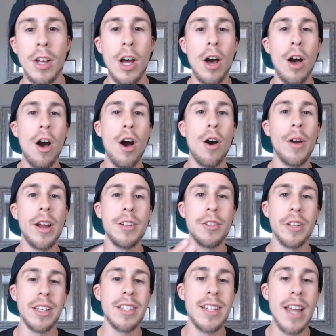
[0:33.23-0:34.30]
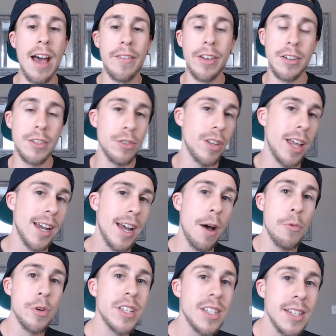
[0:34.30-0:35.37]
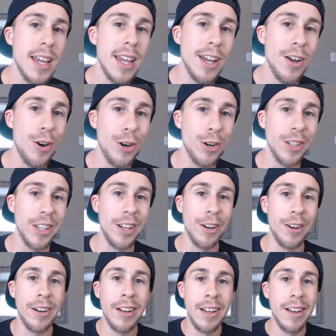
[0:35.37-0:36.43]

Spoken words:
Alright, so let's dive in. So like I was saying earlier,